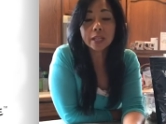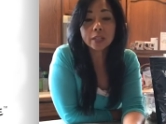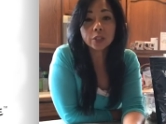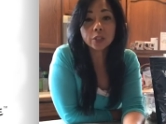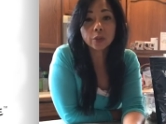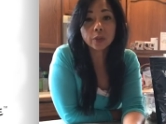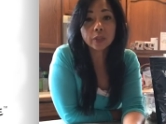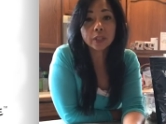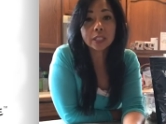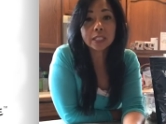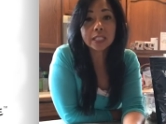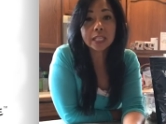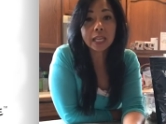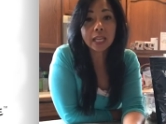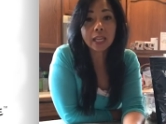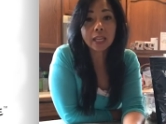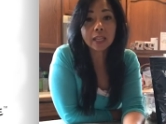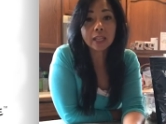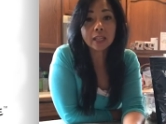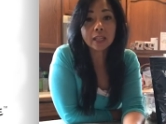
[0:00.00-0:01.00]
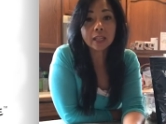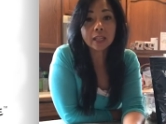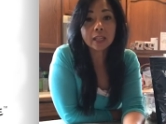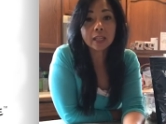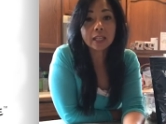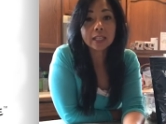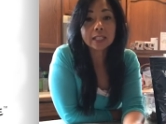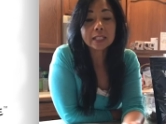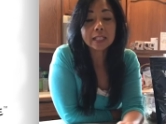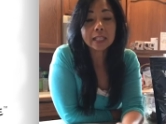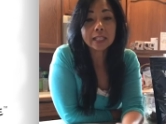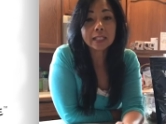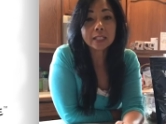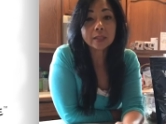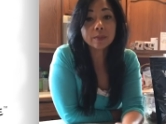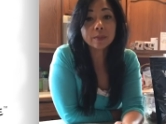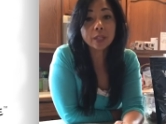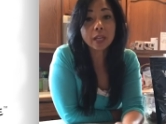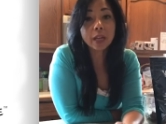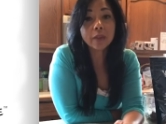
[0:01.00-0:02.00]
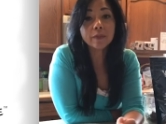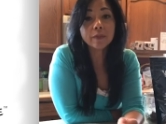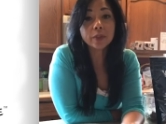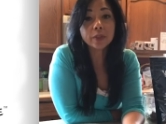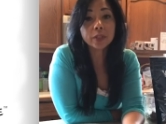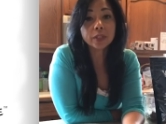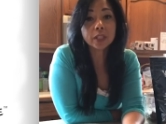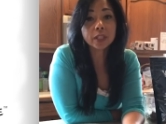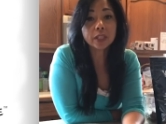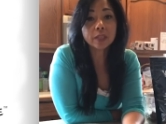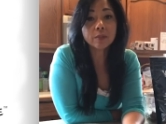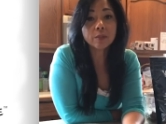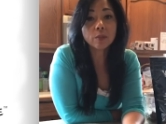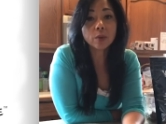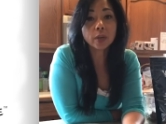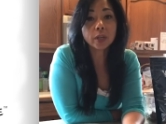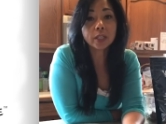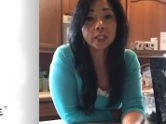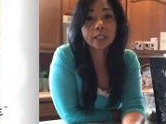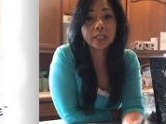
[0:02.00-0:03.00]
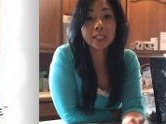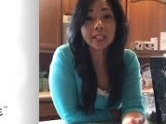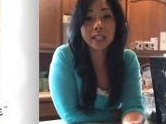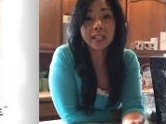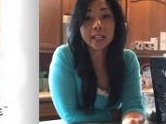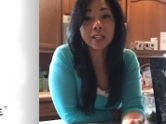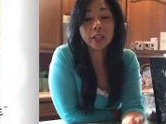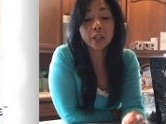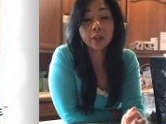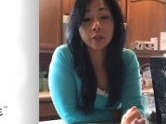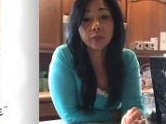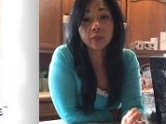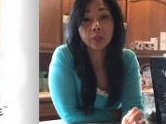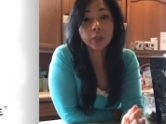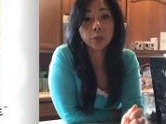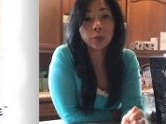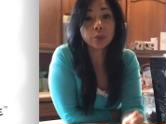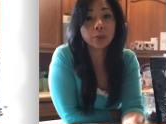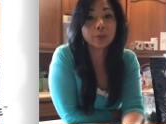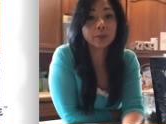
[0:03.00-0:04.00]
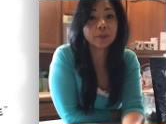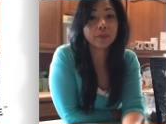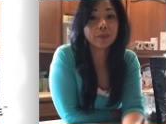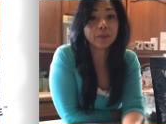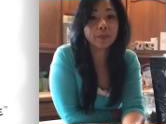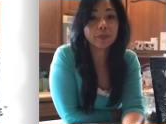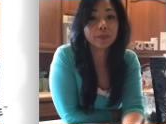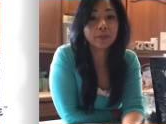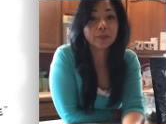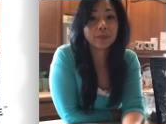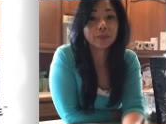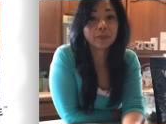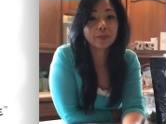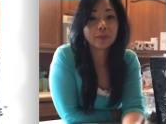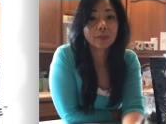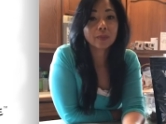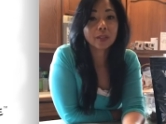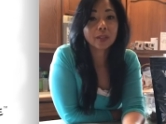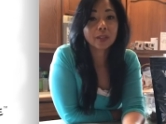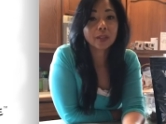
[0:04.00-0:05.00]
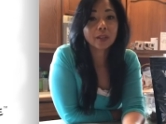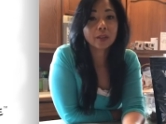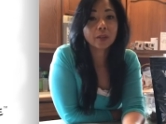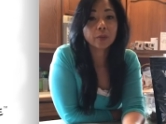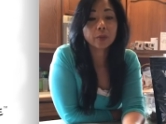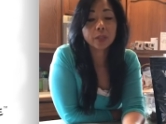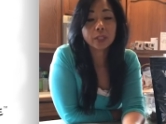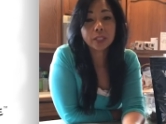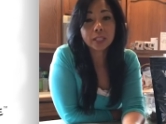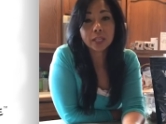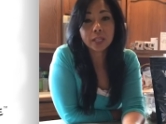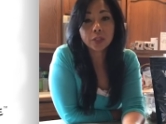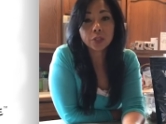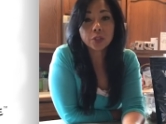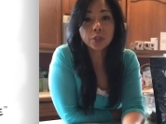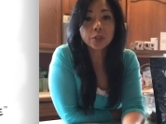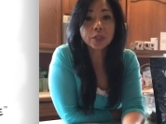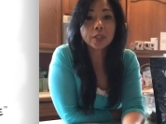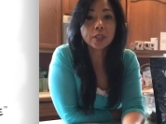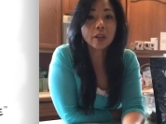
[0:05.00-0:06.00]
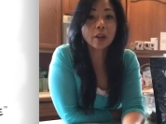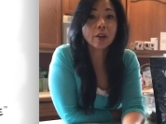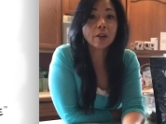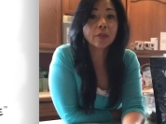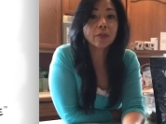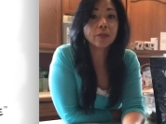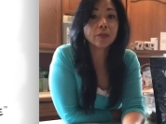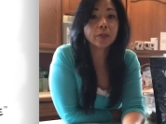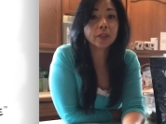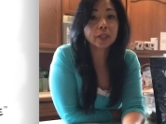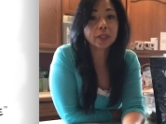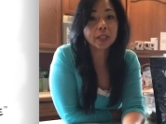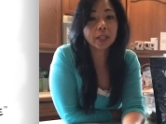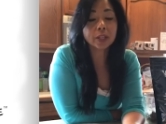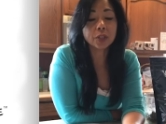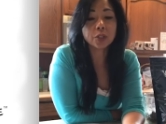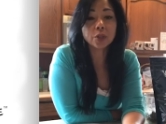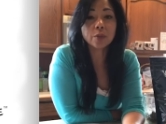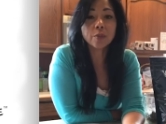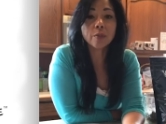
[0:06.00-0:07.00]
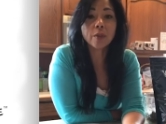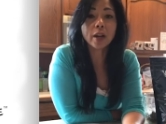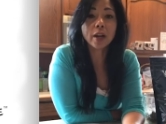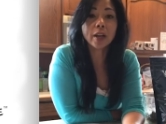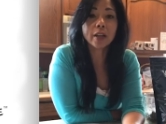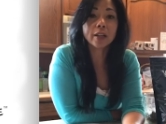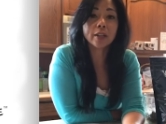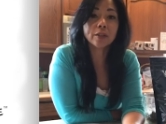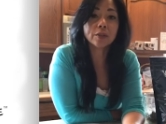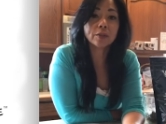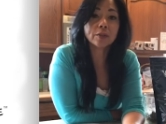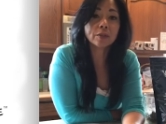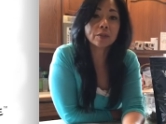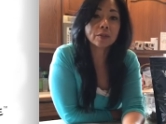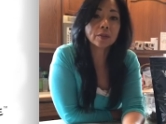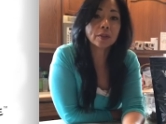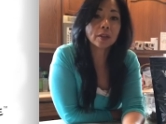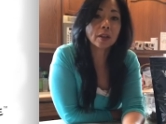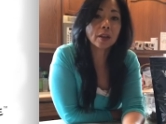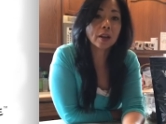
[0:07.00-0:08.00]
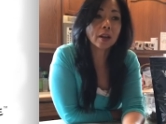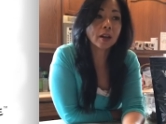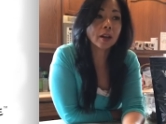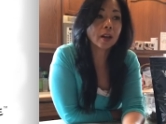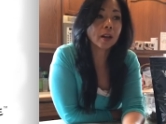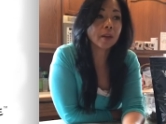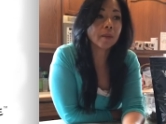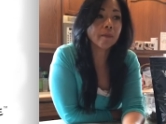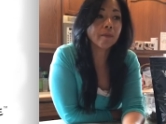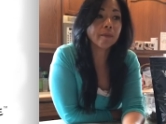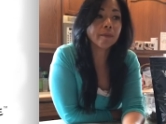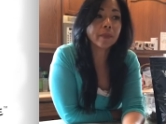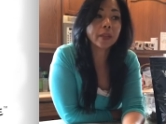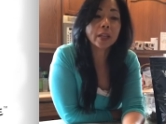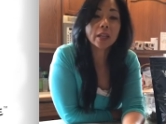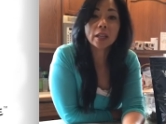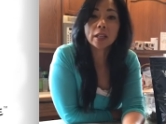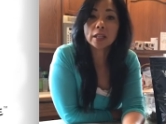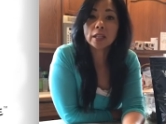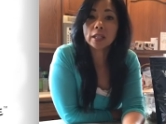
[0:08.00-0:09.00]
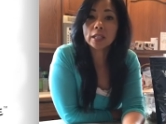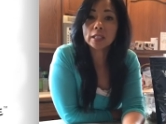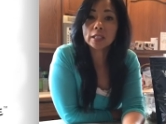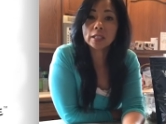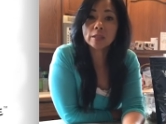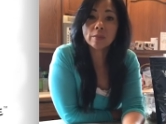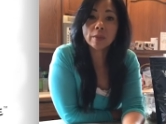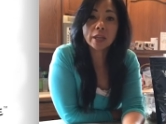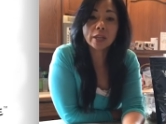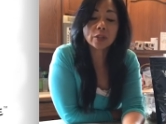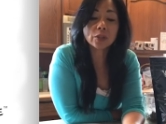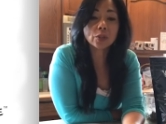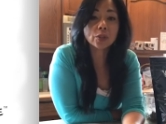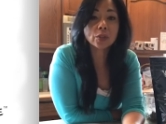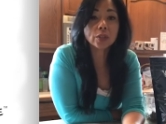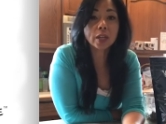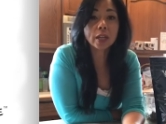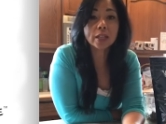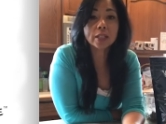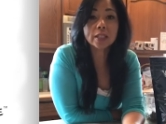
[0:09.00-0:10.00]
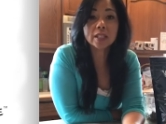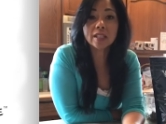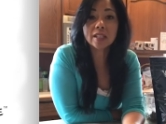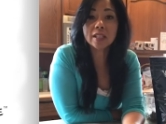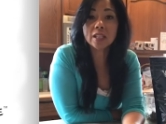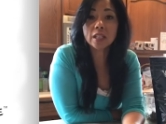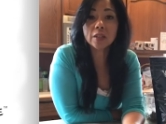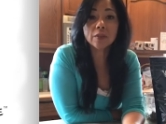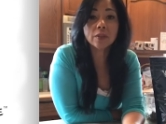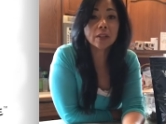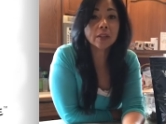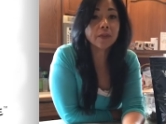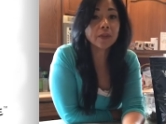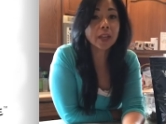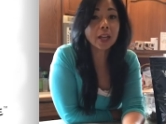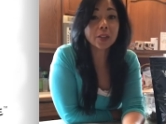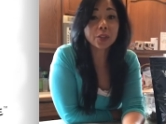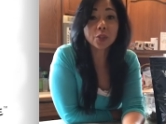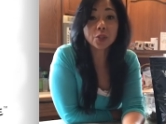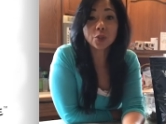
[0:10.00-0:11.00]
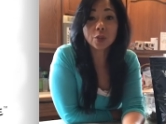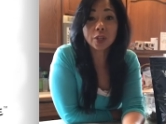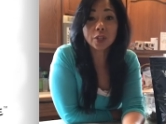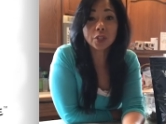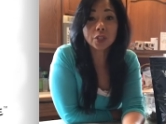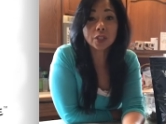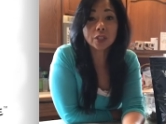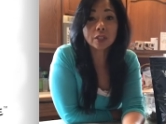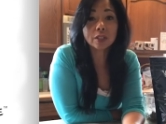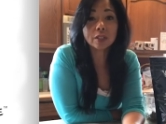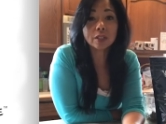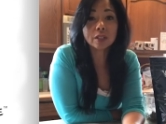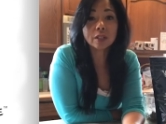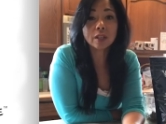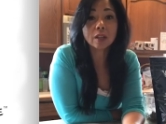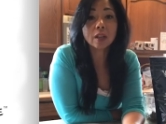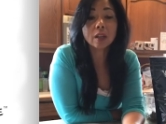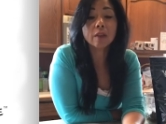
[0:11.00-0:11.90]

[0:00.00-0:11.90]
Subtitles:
during the day, take some time first thing in the morning to take care of you. Reset yourself, reset your mind, get some exercise in, even if that stretches.